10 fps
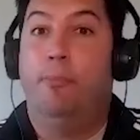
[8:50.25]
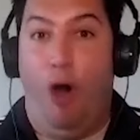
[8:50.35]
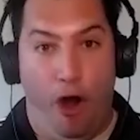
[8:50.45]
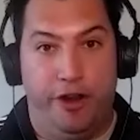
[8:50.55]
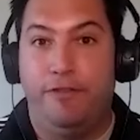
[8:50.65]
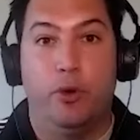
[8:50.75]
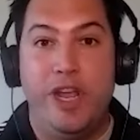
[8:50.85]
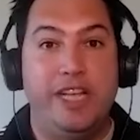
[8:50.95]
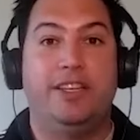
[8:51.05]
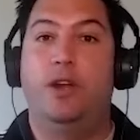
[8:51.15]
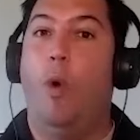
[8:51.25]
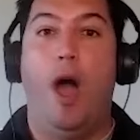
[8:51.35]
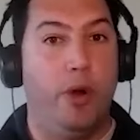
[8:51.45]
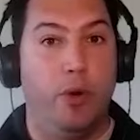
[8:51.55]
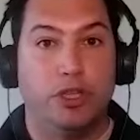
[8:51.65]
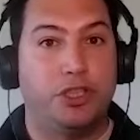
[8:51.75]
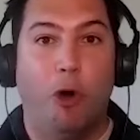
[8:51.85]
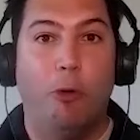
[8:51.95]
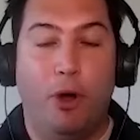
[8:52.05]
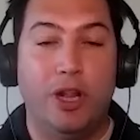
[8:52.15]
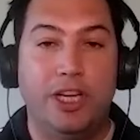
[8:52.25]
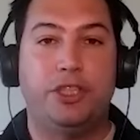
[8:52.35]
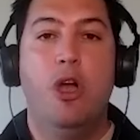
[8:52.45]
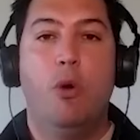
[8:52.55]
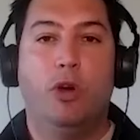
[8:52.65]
part of the reason why we were so bullish